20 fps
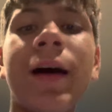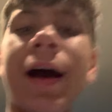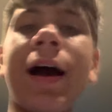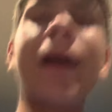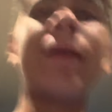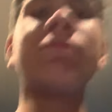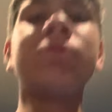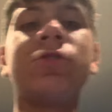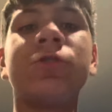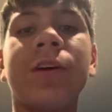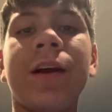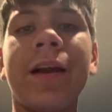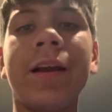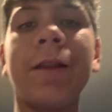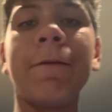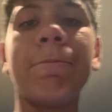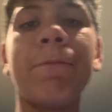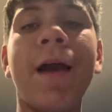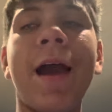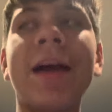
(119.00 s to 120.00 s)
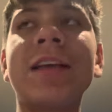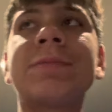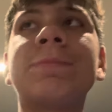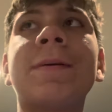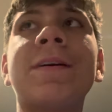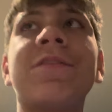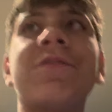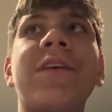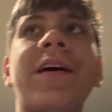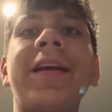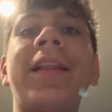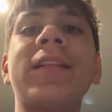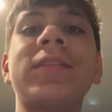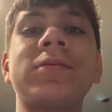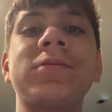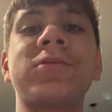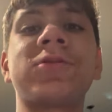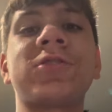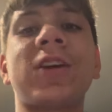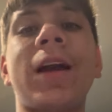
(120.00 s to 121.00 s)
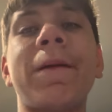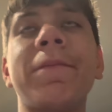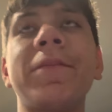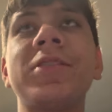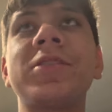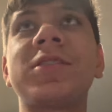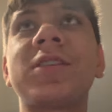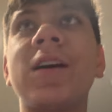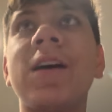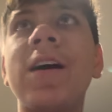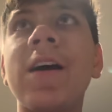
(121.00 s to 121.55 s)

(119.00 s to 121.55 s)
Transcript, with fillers: I'm trying to pass my friend and subscribers,